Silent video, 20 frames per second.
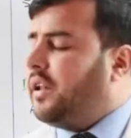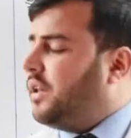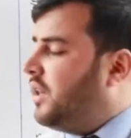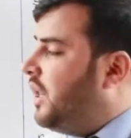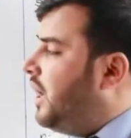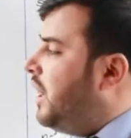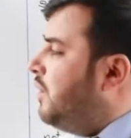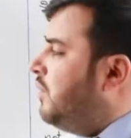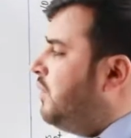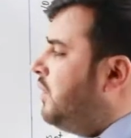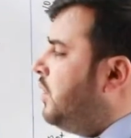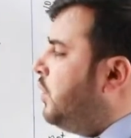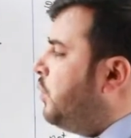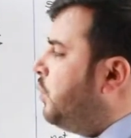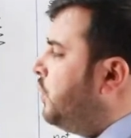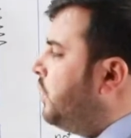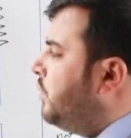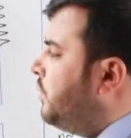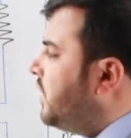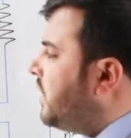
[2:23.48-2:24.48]
Now
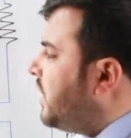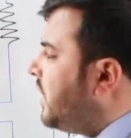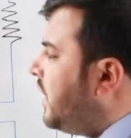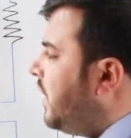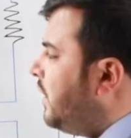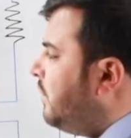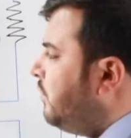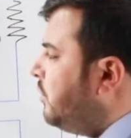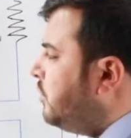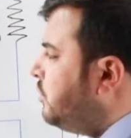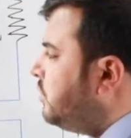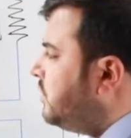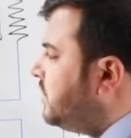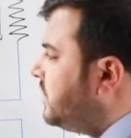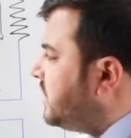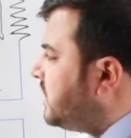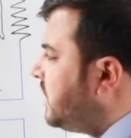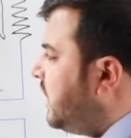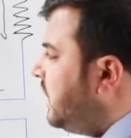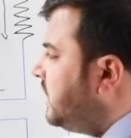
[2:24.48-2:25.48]
we will come to
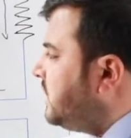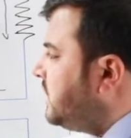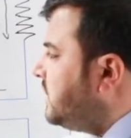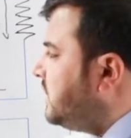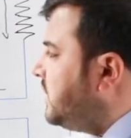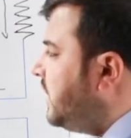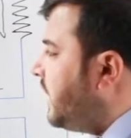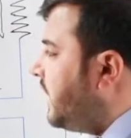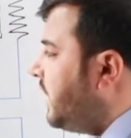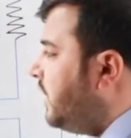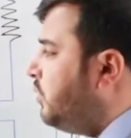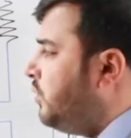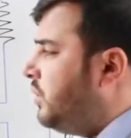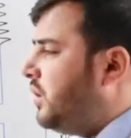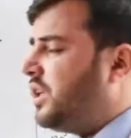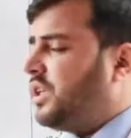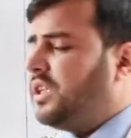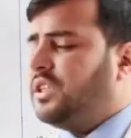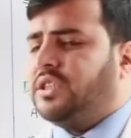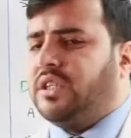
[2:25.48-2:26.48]
discuss the
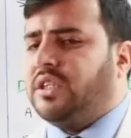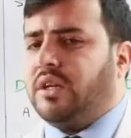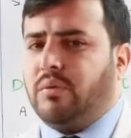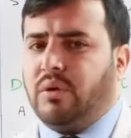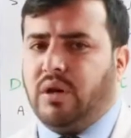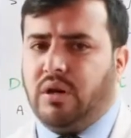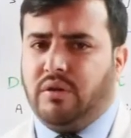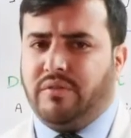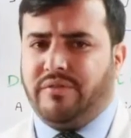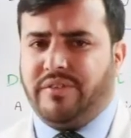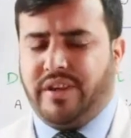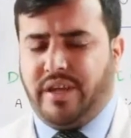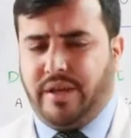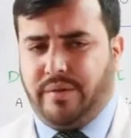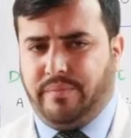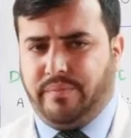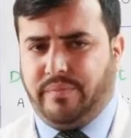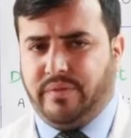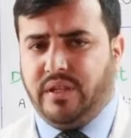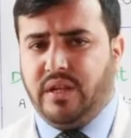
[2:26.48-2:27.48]
regular interval of
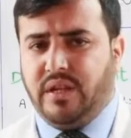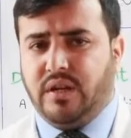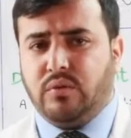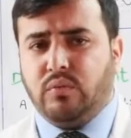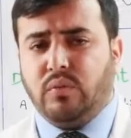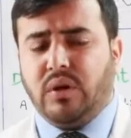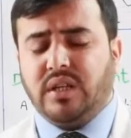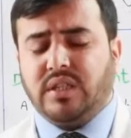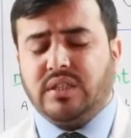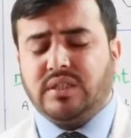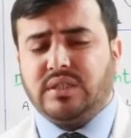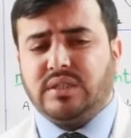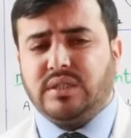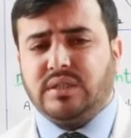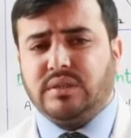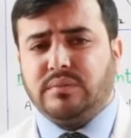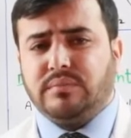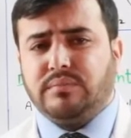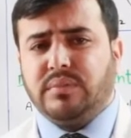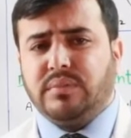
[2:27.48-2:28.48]
time. That what is
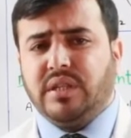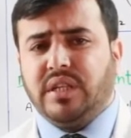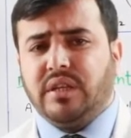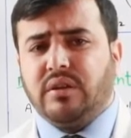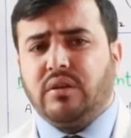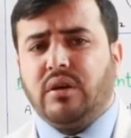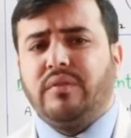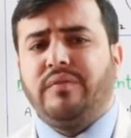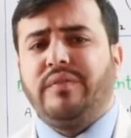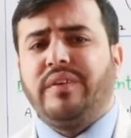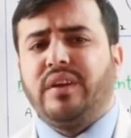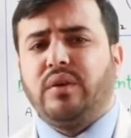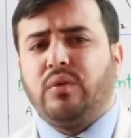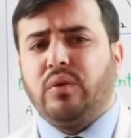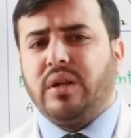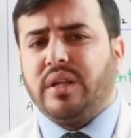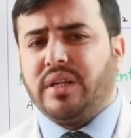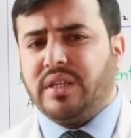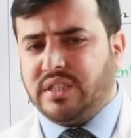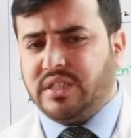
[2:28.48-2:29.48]
meaning of
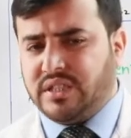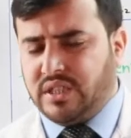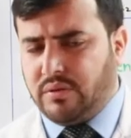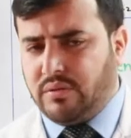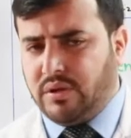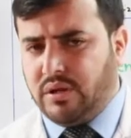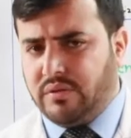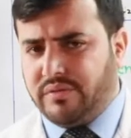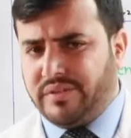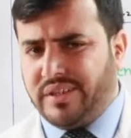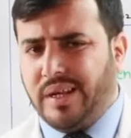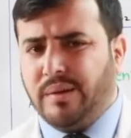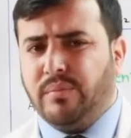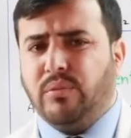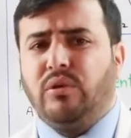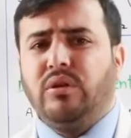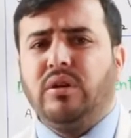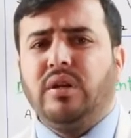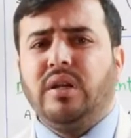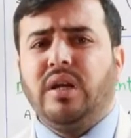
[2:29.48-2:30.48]
regular interval of time
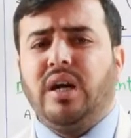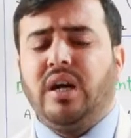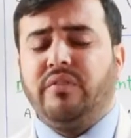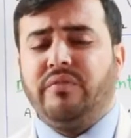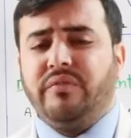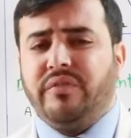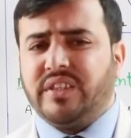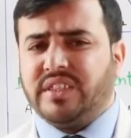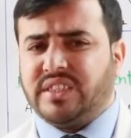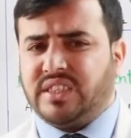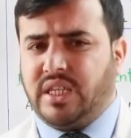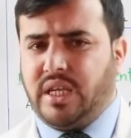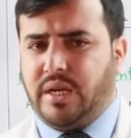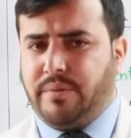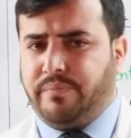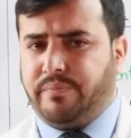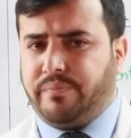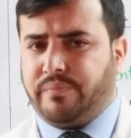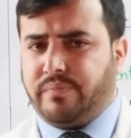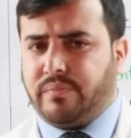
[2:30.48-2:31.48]
or a fixed time?